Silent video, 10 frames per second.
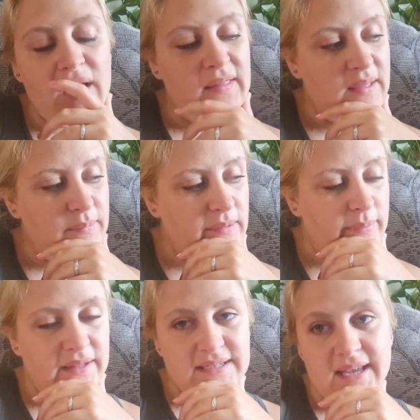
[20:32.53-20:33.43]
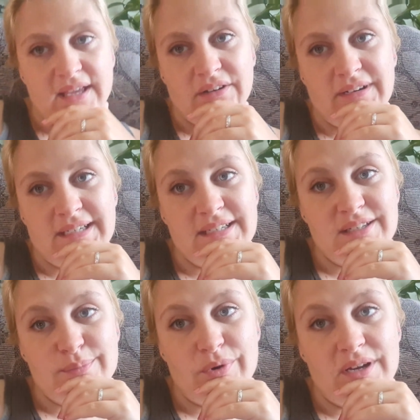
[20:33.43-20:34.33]
And then maybe take her in to
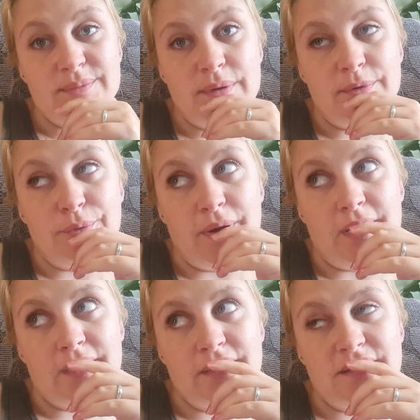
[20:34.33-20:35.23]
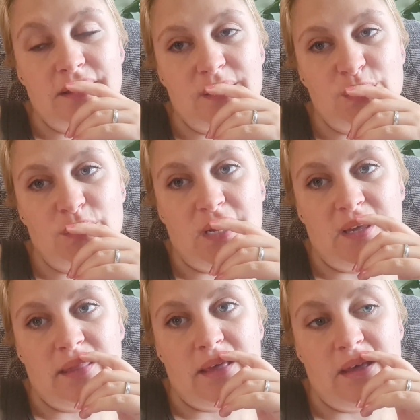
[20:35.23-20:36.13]
surprise mum at work, because I think she'll
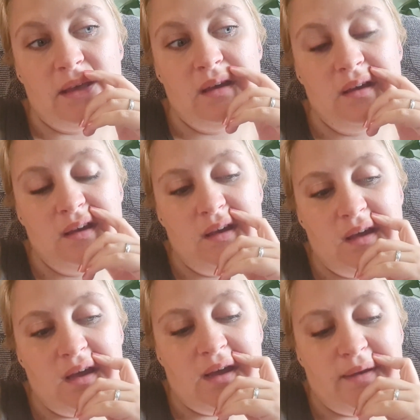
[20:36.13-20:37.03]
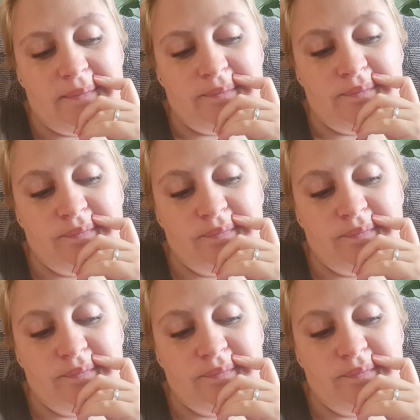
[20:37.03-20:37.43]
like that.